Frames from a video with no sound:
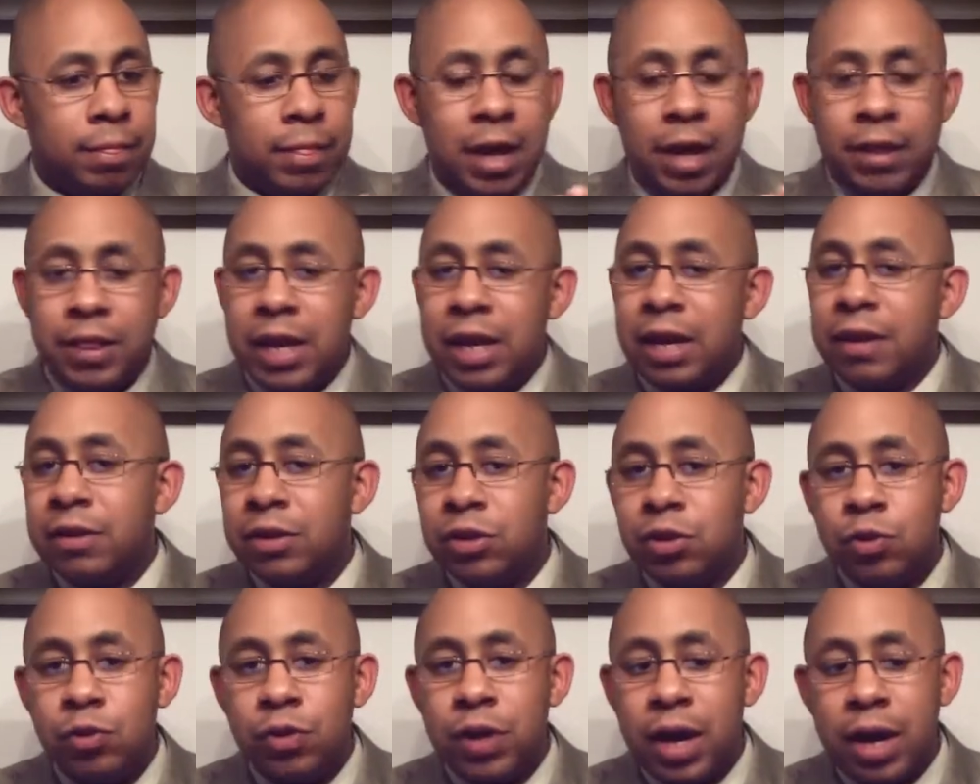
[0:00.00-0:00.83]
Now, they
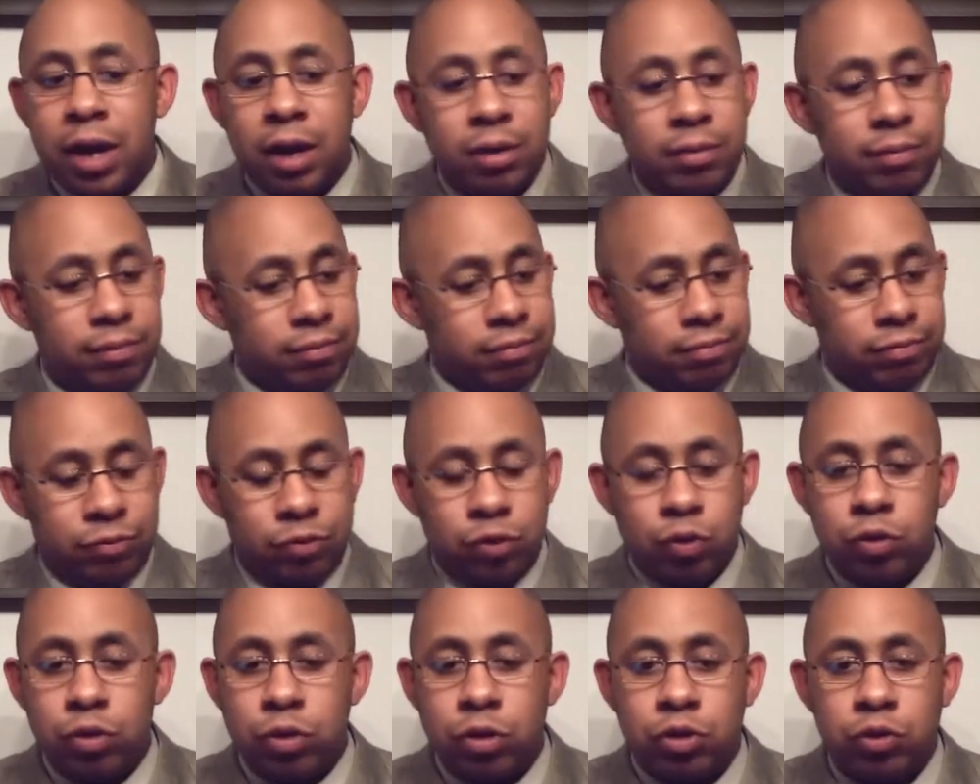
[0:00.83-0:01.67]
can do that
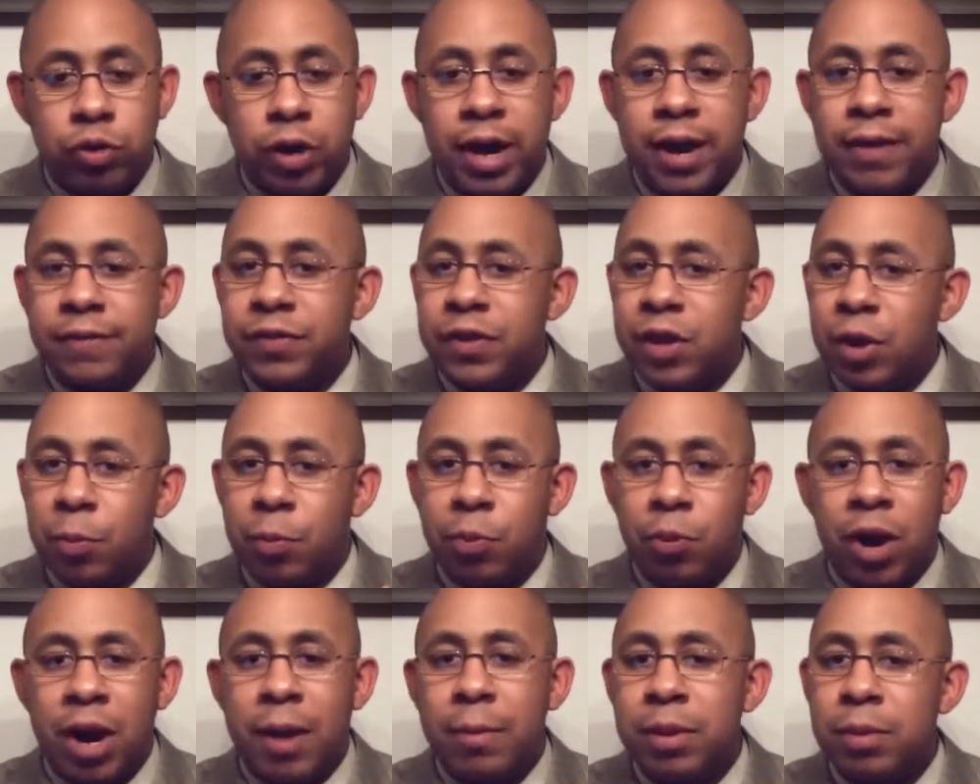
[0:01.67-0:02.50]
through the draft. They'll
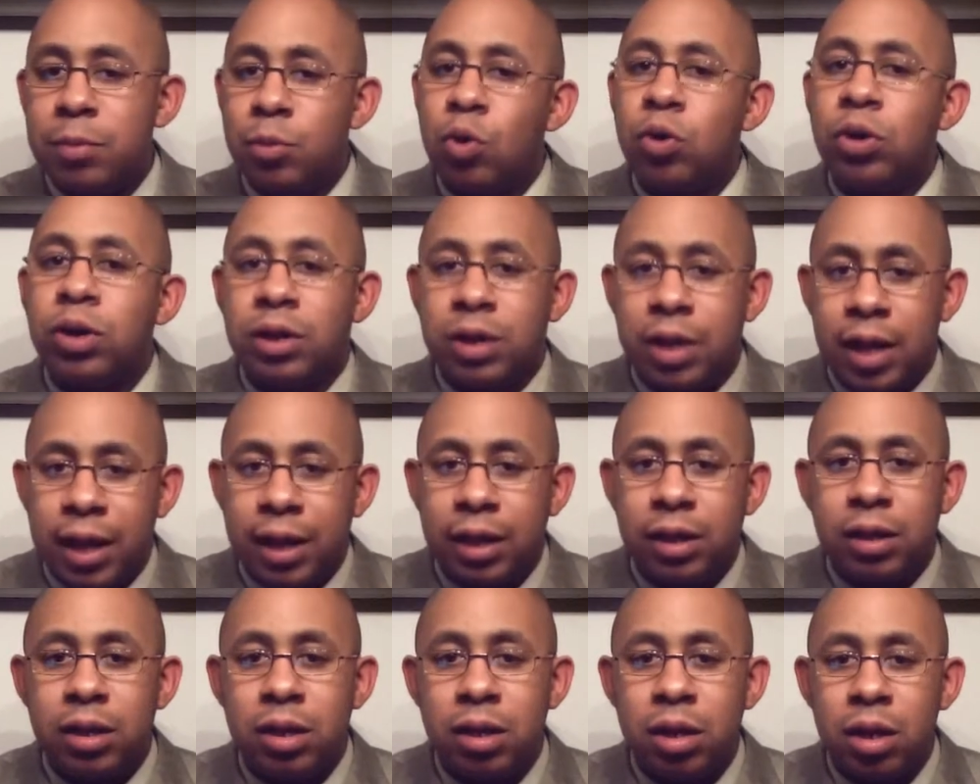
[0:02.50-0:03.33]
probably more than
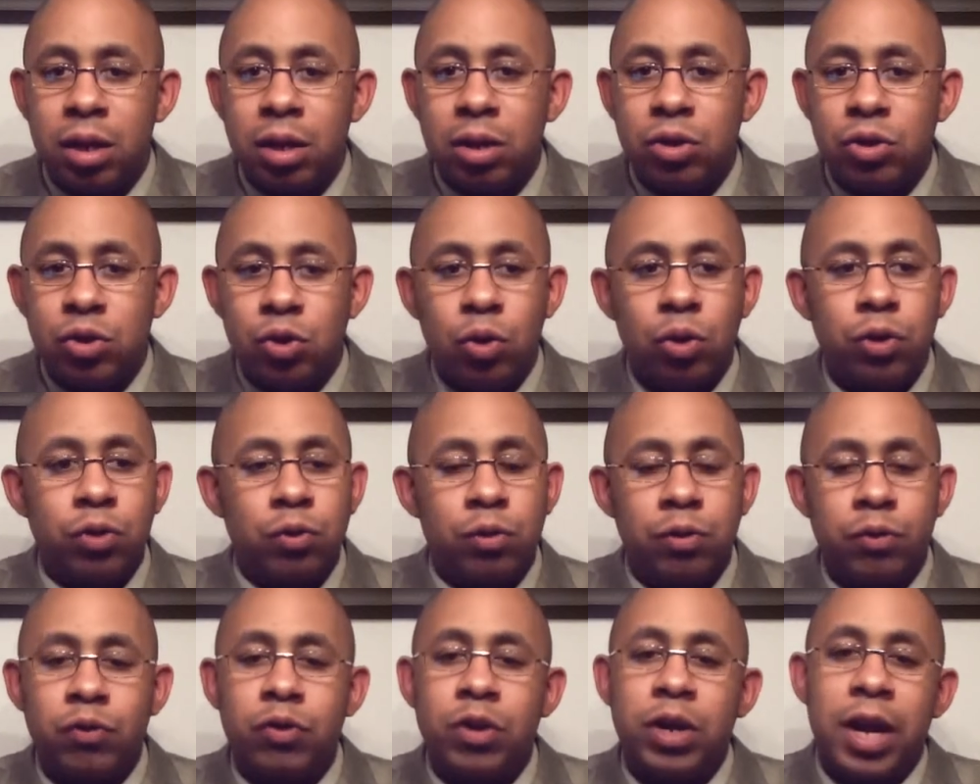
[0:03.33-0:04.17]
likely do it
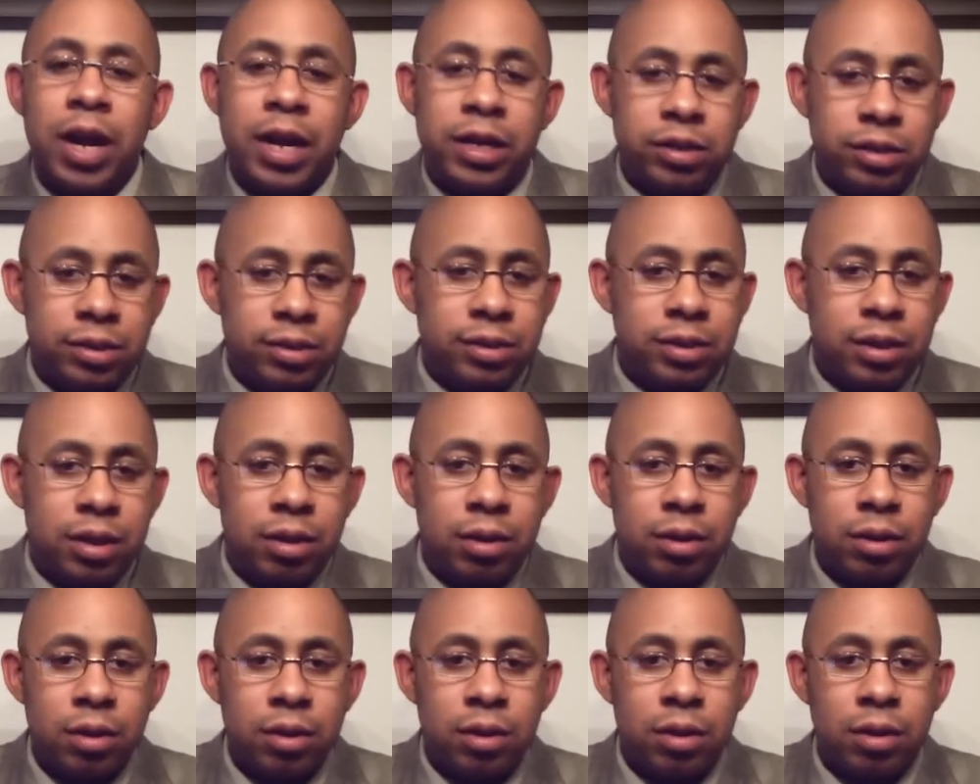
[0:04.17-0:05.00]
through free
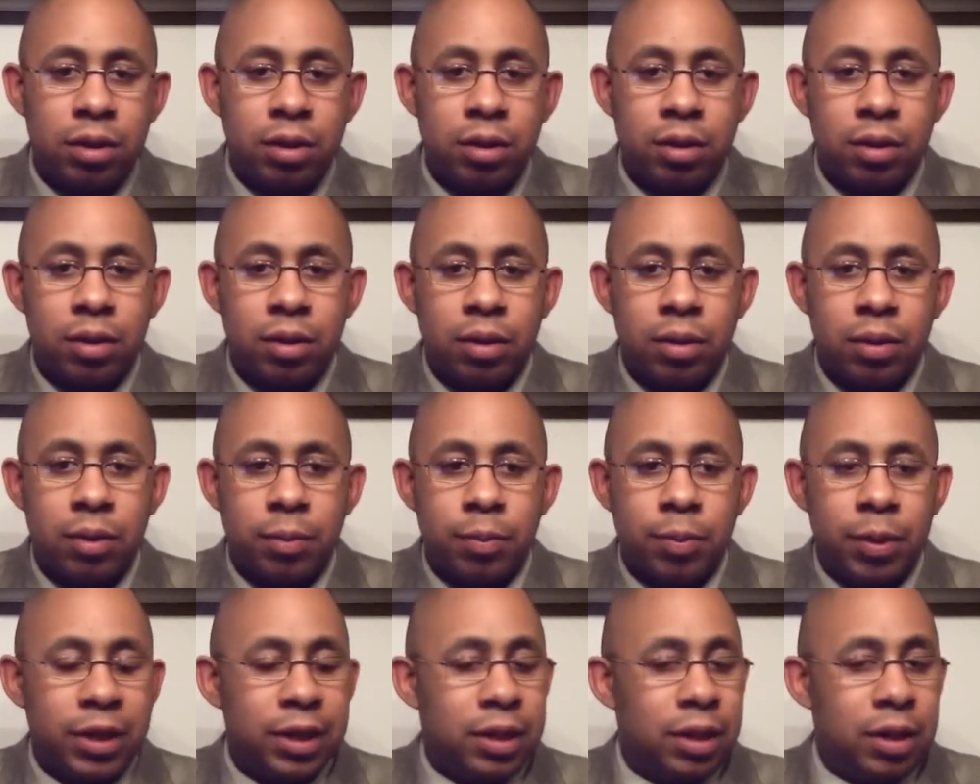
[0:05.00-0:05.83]
agency,
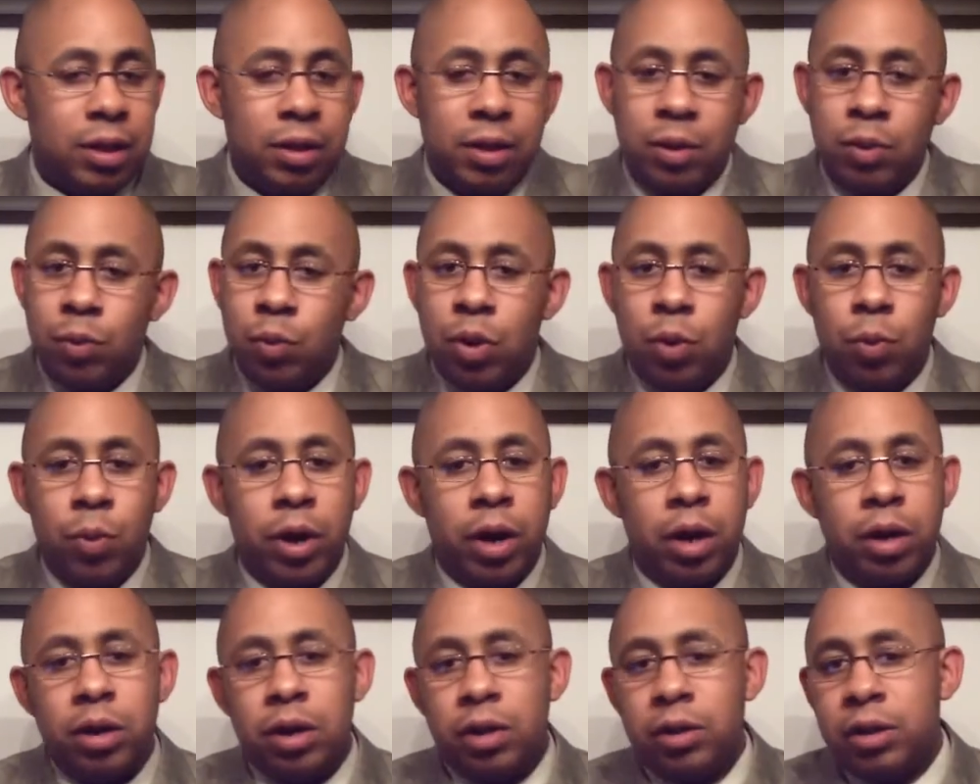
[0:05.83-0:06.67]
but one
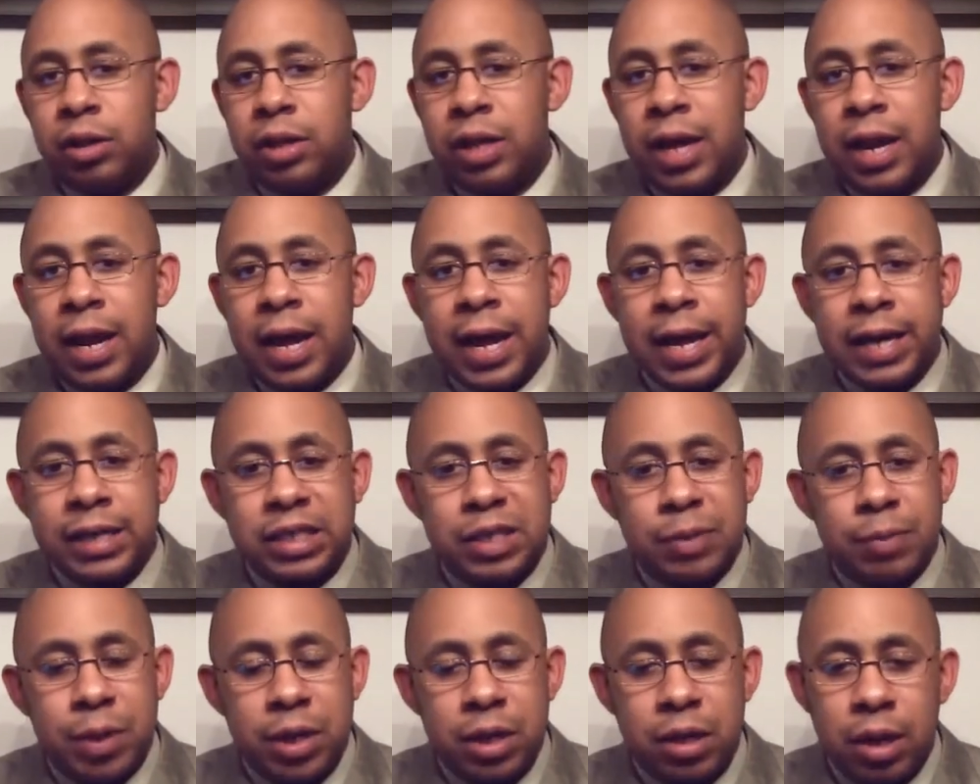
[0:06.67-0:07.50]
way or another, that has
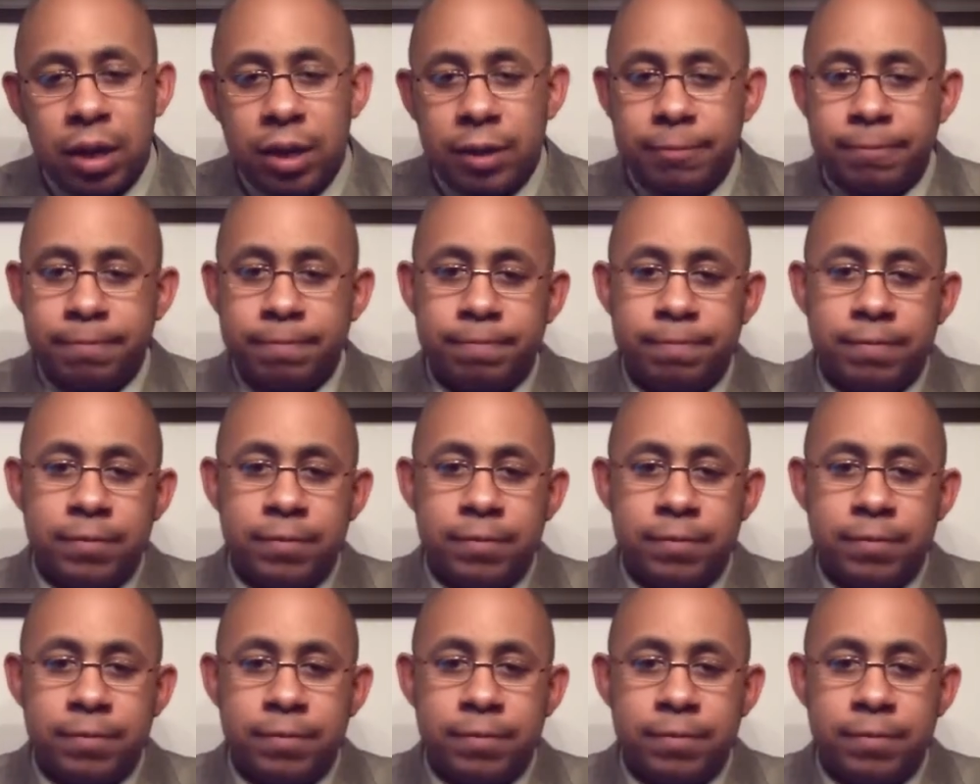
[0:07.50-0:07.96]
to be done.